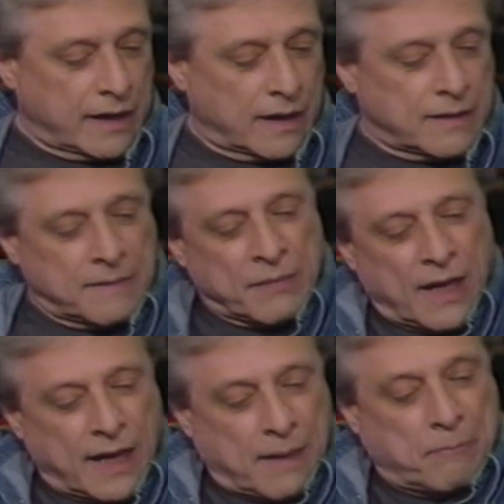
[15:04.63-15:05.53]
Uh,
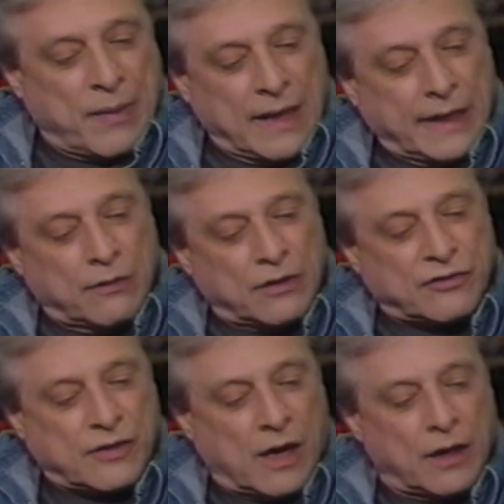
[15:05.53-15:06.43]
I got a baling hook
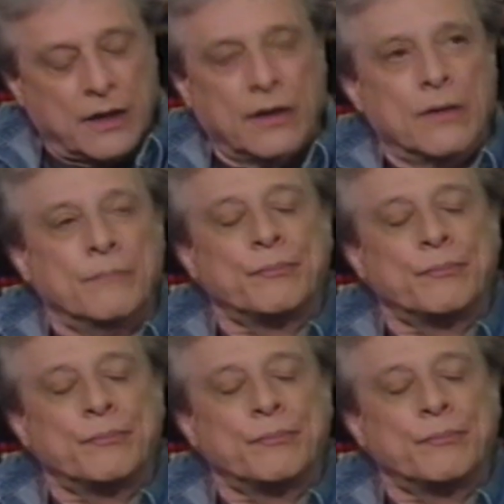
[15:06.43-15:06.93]
scar here,